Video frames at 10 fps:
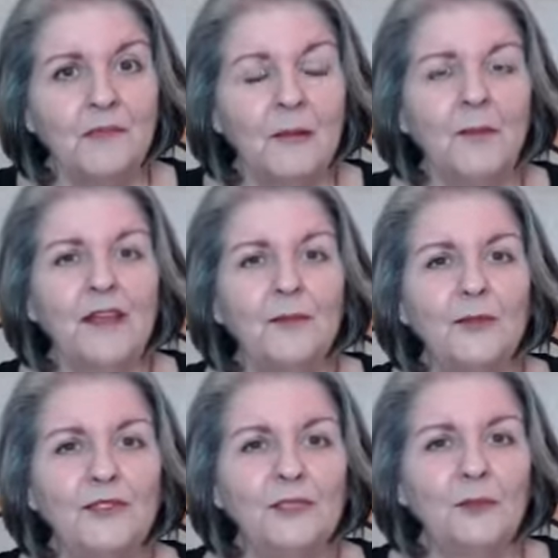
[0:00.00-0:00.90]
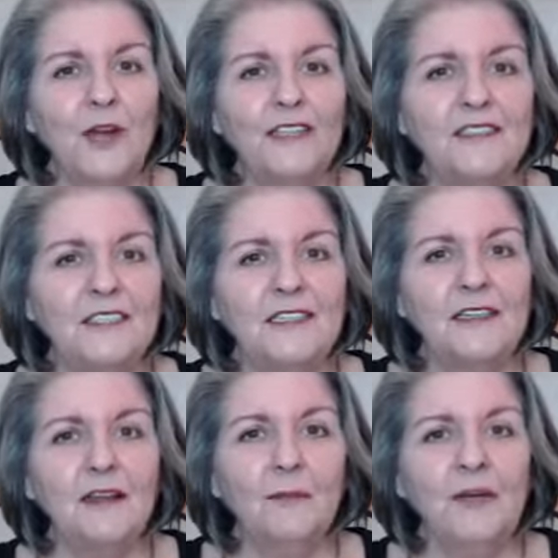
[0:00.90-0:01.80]
by the merchant processing
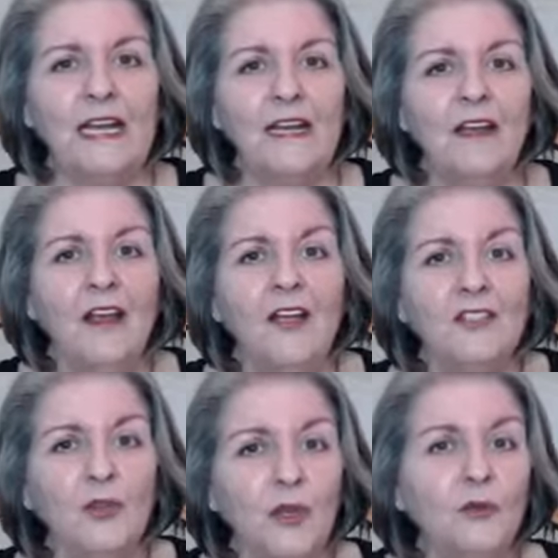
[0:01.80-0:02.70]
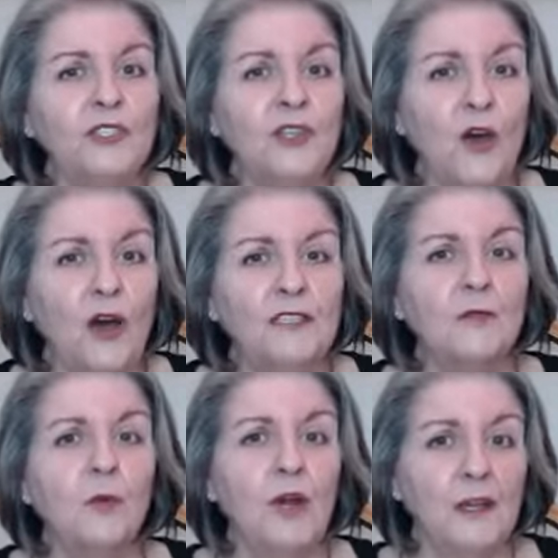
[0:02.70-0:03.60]
company. So those costs
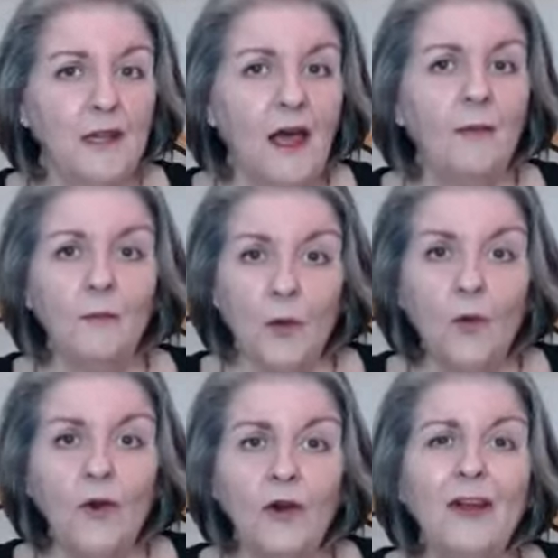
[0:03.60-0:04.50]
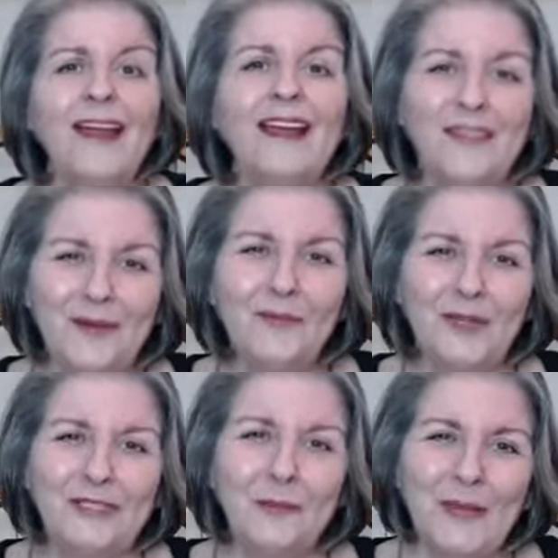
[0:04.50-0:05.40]
were a lot more than
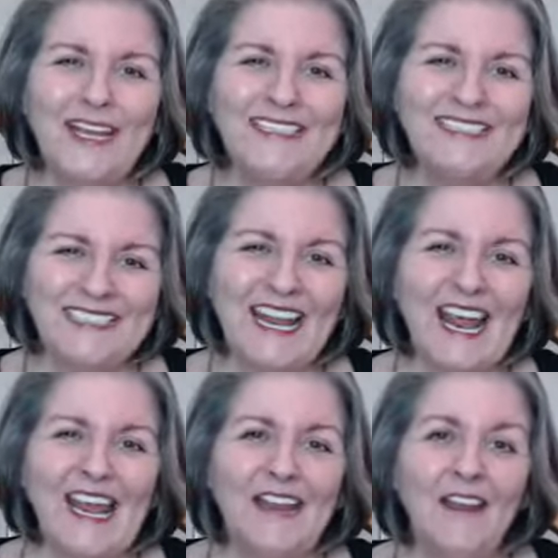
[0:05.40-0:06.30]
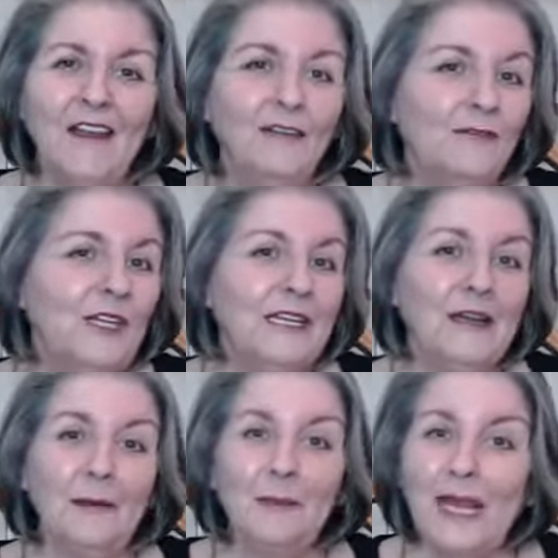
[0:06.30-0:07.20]
what you pay today via
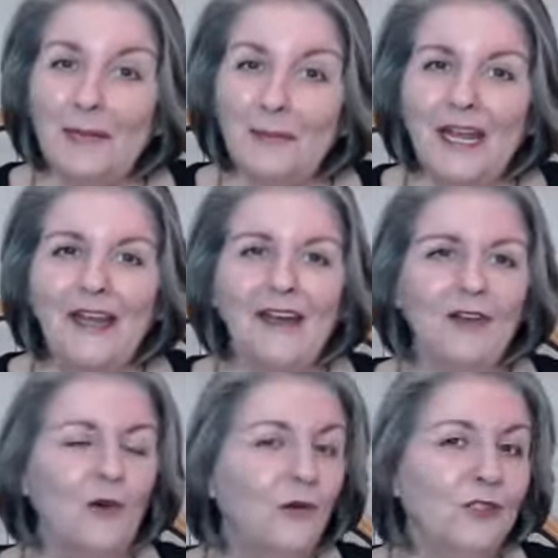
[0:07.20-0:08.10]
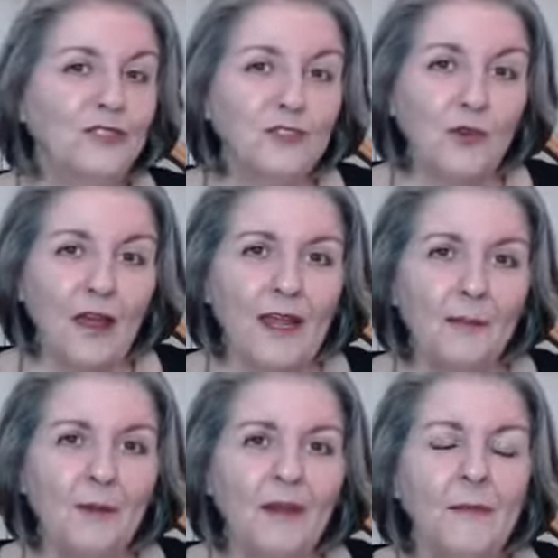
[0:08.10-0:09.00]
a PayPal or Stripe
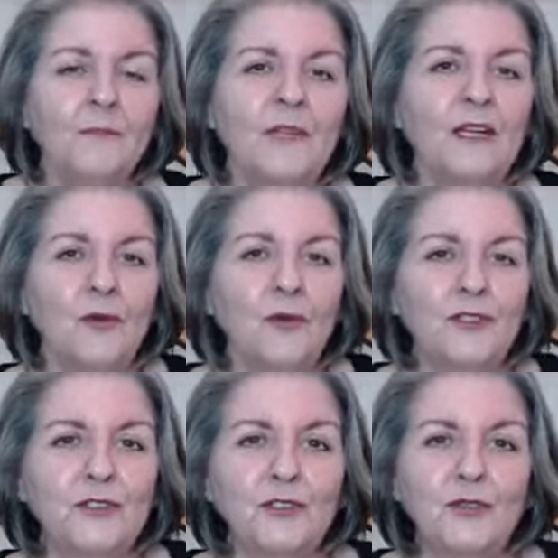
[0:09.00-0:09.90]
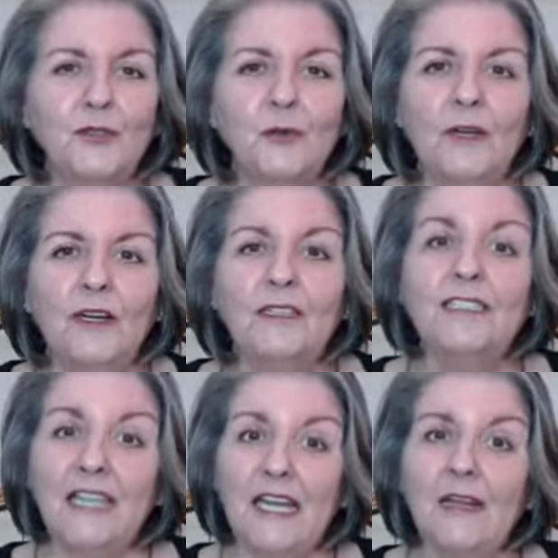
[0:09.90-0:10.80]
in order to
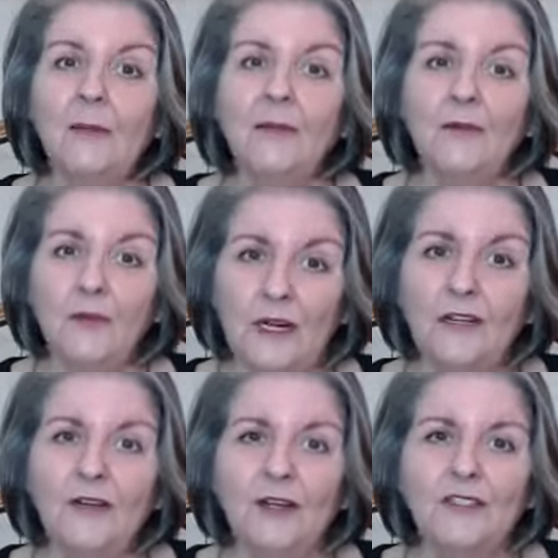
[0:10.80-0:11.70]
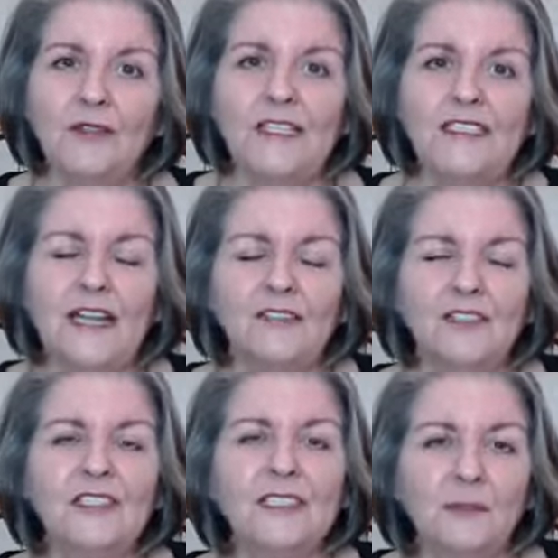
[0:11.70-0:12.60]
take credit card
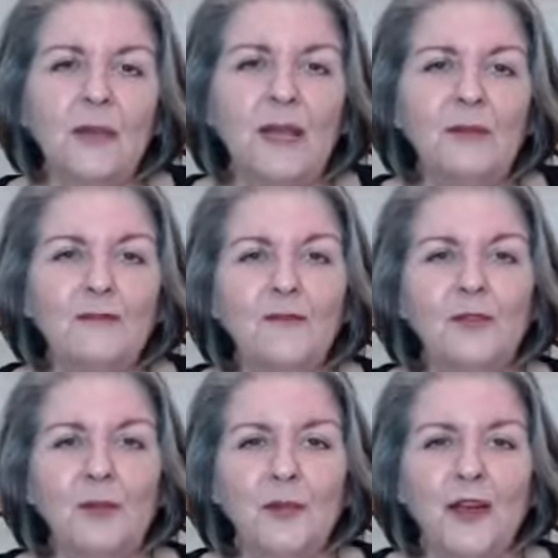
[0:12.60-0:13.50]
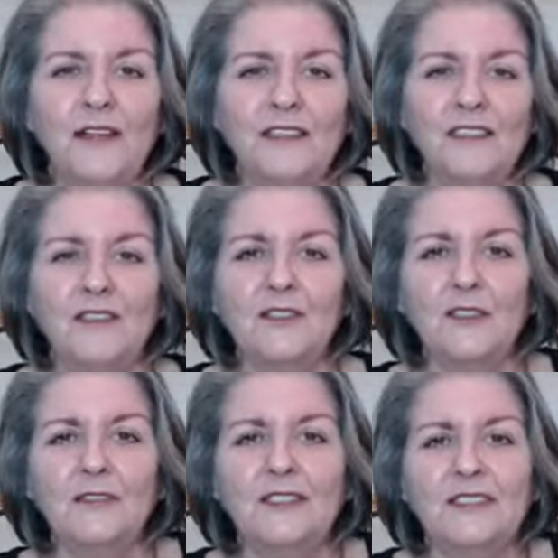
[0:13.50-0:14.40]
transactions and payment for your products and
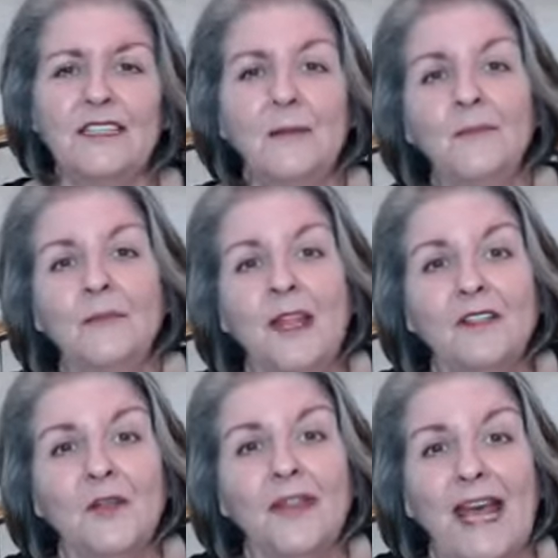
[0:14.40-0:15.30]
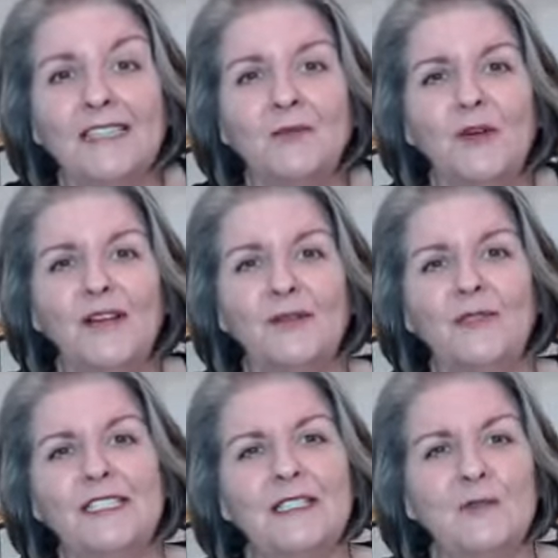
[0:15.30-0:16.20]
services. So that's one of the
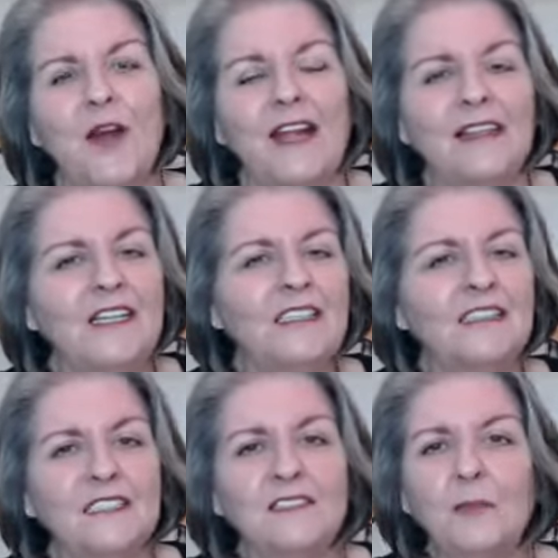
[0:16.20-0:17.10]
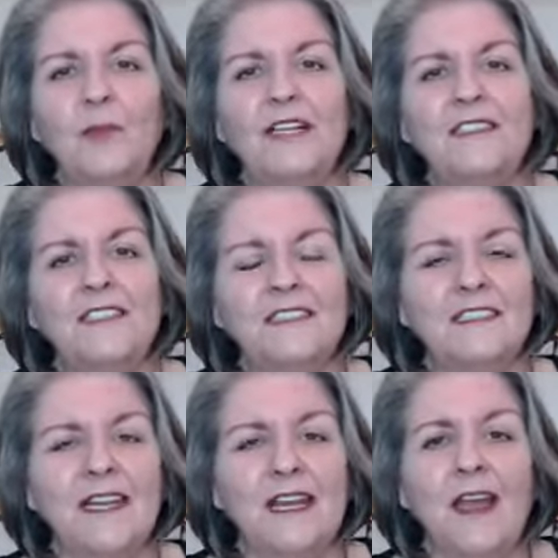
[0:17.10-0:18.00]
reasons why I think it's such a blessing
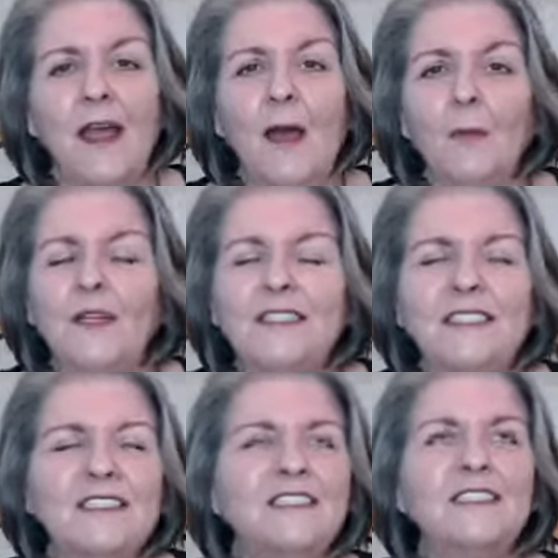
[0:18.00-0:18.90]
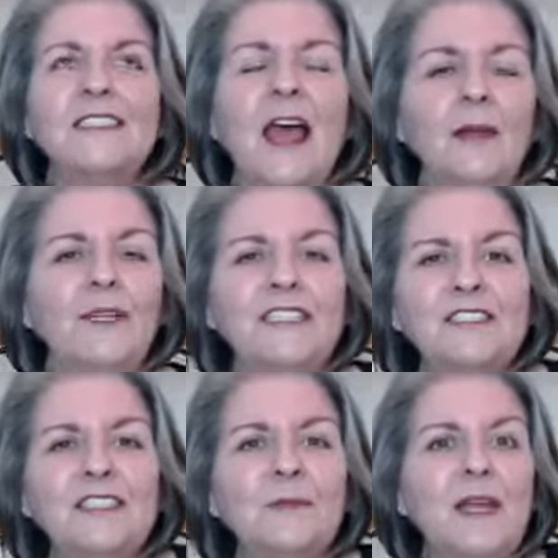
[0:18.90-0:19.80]
today. Plus, it's just, it
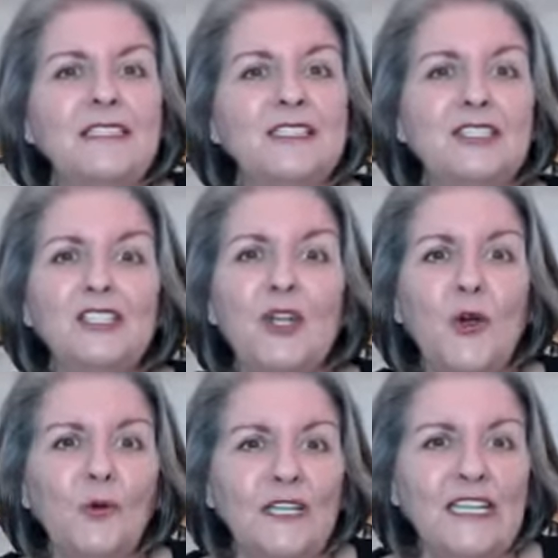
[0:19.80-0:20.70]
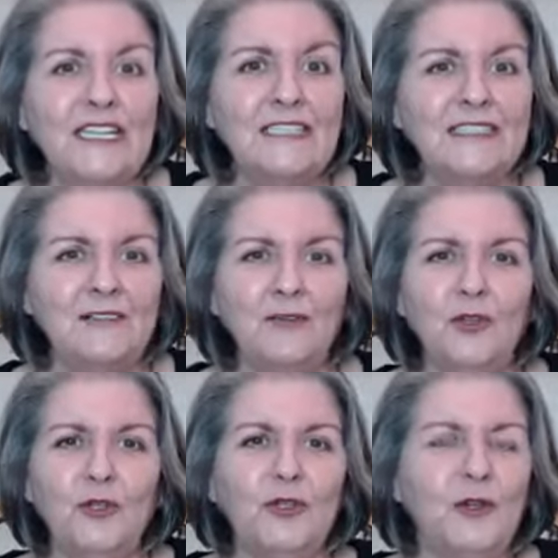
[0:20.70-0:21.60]
just makes it so easy for
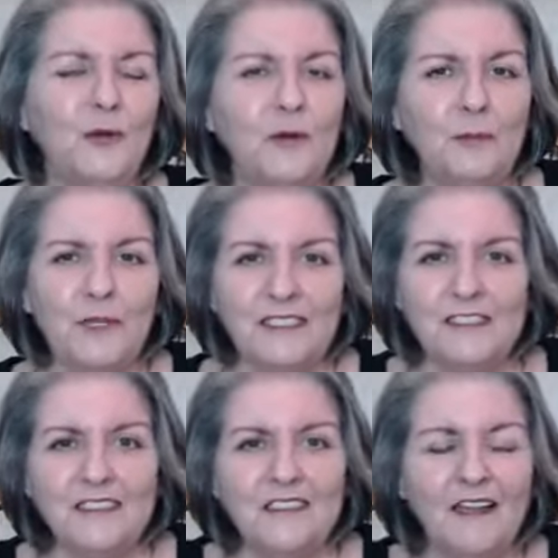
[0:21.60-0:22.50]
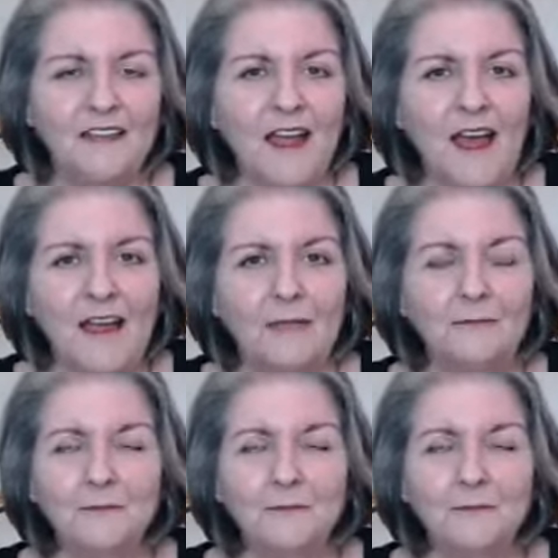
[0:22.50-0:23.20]
you to go in business online.